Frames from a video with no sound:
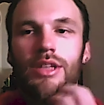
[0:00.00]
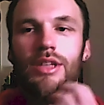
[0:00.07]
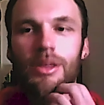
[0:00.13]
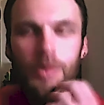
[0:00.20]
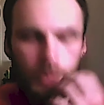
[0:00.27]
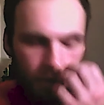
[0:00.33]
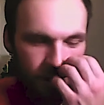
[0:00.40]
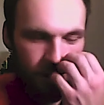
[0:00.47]

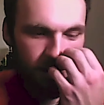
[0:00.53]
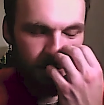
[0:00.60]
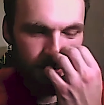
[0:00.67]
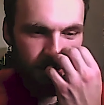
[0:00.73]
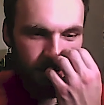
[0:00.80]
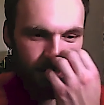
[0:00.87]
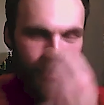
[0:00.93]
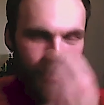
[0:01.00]
when it
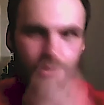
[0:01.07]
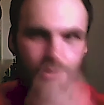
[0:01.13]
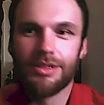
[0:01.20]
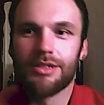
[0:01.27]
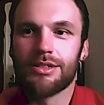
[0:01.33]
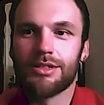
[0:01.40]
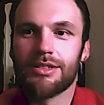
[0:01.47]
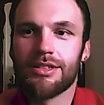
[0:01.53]
comes to the whole
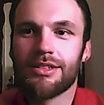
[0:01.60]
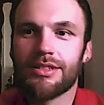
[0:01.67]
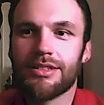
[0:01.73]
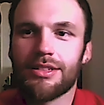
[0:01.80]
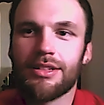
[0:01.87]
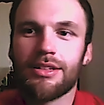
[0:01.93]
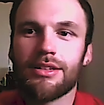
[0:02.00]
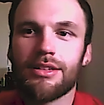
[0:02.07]
industry, it's
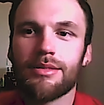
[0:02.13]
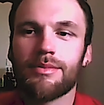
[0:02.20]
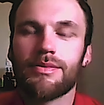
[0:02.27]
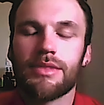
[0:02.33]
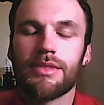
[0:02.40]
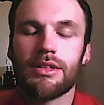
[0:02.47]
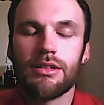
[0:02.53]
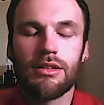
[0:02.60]
like,
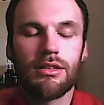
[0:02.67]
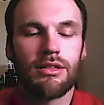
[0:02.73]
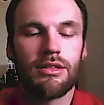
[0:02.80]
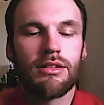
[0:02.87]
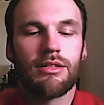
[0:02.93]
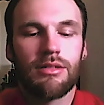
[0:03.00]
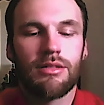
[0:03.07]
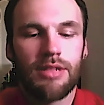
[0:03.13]

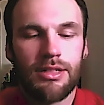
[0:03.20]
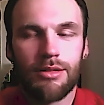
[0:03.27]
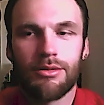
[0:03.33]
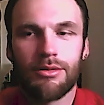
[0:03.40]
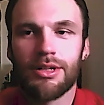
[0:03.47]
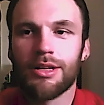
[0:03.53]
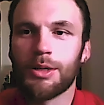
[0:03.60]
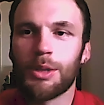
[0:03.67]
like the
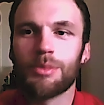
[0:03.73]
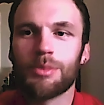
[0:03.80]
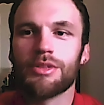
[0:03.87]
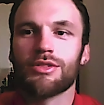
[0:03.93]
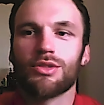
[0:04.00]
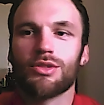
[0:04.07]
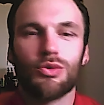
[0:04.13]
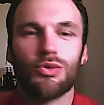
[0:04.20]
red
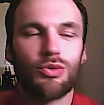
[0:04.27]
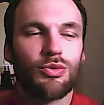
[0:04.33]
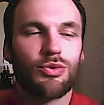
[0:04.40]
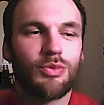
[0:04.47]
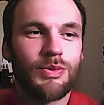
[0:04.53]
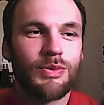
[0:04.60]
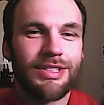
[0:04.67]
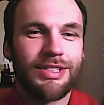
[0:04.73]
carpet's cool.
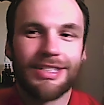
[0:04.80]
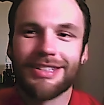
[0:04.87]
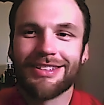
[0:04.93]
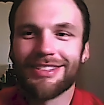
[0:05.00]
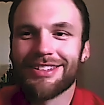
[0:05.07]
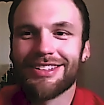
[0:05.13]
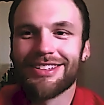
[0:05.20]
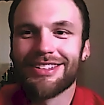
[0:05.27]
Like
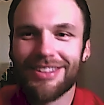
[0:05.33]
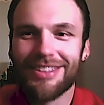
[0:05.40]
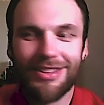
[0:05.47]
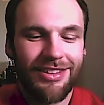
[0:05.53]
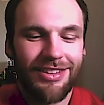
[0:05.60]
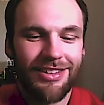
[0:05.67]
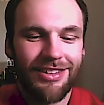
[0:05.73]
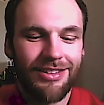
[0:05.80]

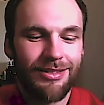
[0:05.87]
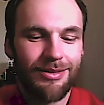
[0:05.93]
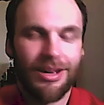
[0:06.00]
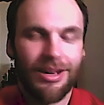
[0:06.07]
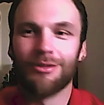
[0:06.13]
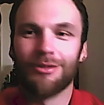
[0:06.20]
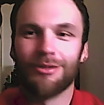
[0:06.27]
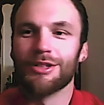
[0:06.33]
the
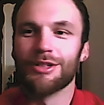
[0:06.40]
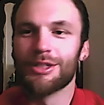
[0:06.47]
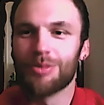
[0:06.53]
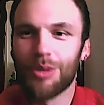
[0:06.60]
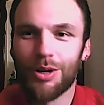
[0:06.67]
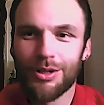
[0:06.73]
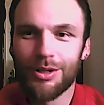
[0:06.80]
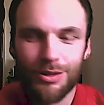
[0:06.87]
release
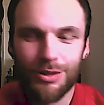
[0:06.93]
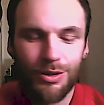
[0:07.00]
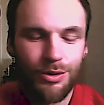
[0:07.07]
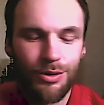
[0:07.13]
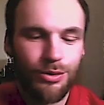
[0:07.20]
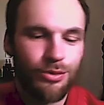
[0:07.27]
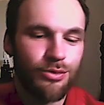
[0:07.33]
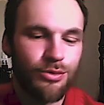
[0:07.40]
parties are
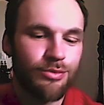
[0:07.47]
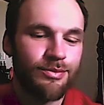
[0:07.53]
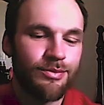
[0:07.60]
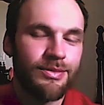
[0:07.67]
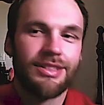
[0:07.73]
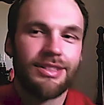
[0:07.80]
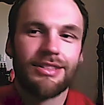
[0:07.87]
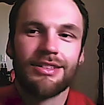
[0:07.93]
cool.
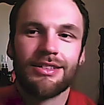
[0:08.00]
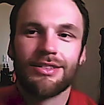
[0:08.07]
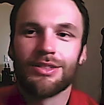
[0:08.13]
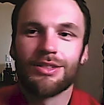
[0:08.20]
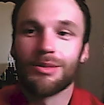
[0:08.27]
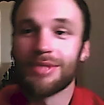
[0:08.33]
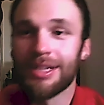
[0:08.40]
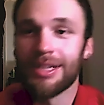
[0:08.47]

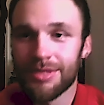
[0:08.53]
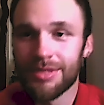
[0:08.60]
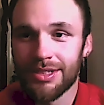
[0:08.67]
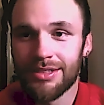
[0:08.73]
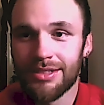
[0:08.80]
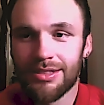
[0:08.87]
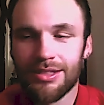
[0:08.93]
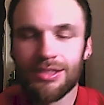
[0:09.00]
Sometimes the
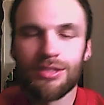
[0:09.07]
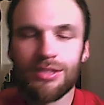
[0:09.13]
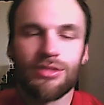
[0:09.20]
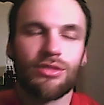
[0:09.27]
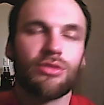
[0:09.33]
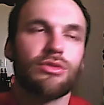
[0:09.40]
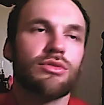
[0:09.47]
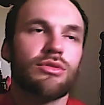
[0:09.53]
attention's
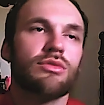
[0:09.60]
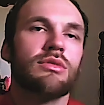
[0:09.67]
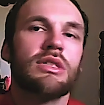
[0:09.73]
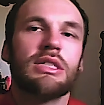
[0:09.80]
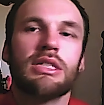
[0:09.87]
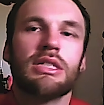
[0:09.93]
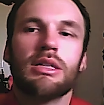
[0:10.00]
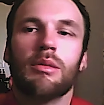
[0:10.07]
cool.
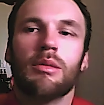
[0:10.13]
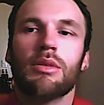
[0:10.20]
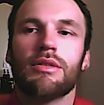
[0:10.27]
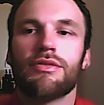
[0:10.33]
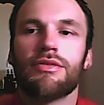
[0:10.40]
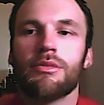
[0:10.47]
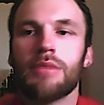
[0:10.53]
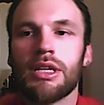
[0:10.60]
But
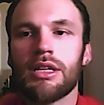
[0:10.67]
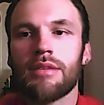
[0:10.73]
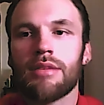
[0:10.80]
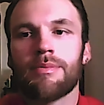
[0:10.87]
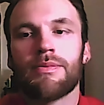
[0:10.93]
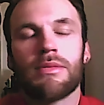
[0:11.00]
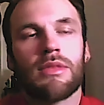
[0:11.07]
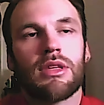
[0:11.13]
for me,
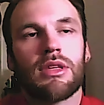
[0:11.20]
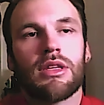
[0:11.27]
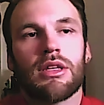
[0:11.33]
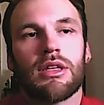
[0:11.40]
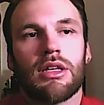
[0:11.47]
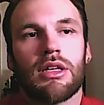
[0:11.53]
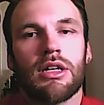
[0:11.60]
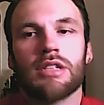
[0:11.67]

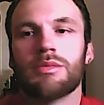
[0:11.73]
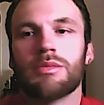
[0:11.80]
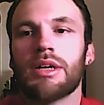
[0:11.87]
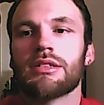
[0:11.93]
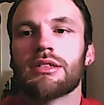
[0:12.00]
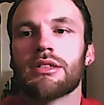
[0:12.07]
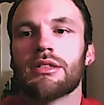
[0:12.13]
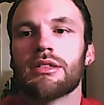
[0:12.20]
it's
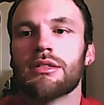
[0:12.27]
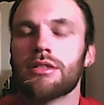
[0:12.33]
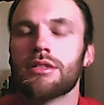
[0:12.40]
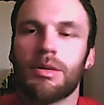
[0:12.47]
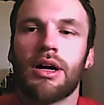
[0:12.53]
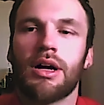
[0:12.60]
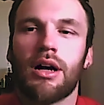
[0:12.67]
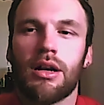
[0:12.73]
basically to
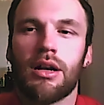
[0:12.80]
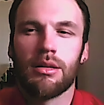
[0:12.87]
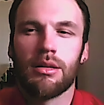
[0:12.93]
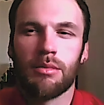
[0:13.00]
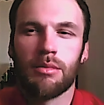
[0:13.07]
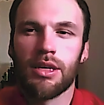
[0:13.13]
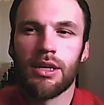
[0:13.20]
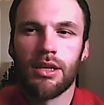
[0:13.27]
inspire
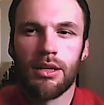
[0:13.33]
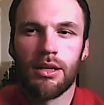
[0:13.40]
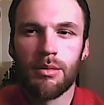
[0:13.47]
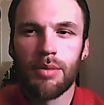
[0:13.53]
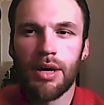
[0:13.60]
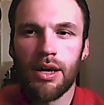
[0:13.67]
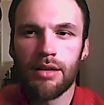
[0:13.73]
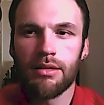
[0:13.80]
make an
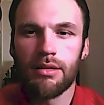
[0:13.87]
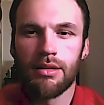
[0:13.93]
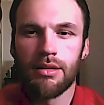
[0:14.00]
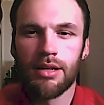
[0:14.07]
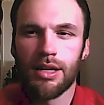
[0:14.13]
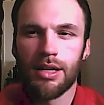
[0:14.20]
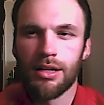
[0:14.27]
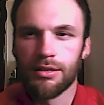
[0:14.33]
impact
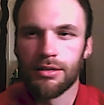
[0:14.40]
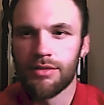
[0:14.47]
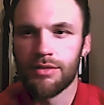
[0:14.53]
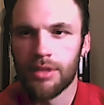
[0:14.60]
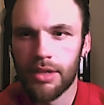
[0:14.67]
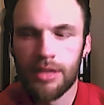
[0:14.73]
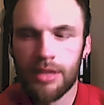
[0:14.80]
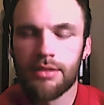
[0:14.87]
and kind of leave a
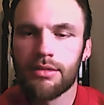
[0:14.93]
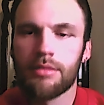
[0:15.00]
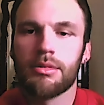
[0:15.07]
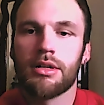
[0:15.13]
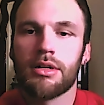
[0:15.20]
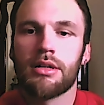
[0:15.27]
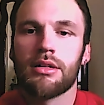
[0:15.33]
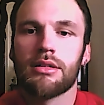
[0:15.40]
legacy
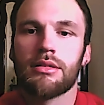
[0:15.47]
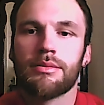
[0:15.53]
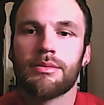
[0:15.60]
behind.